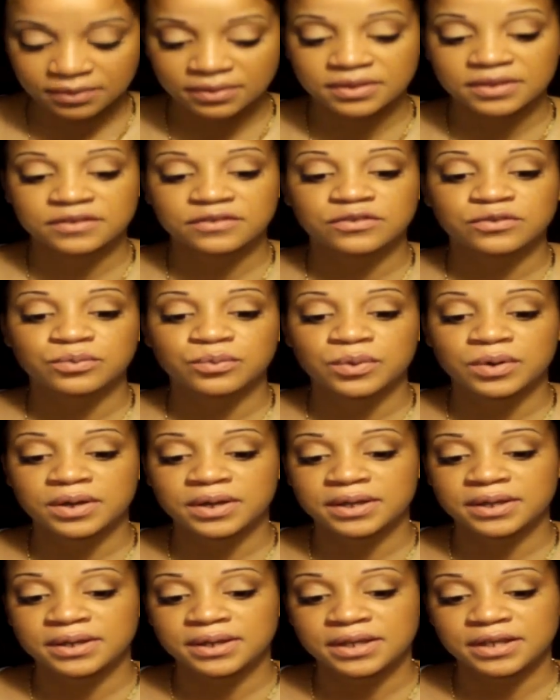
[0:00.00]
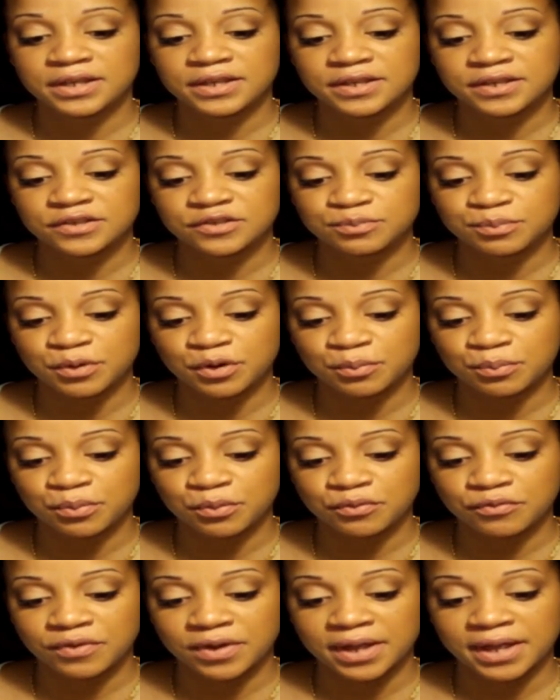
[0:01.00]
This one is
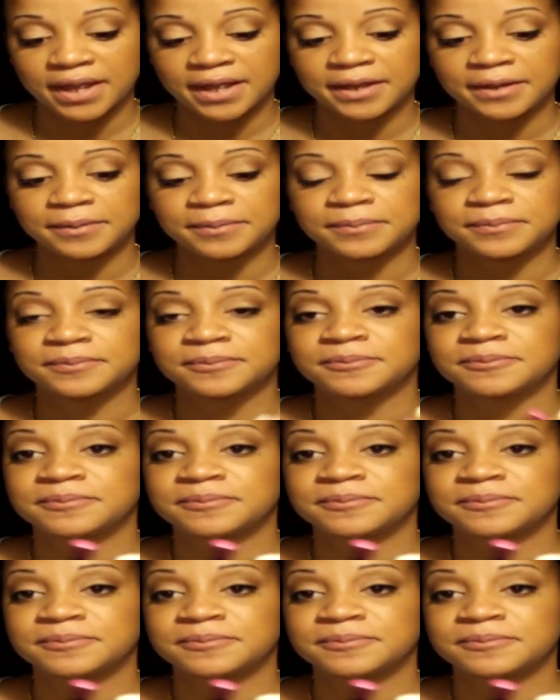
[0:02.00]
purple rain.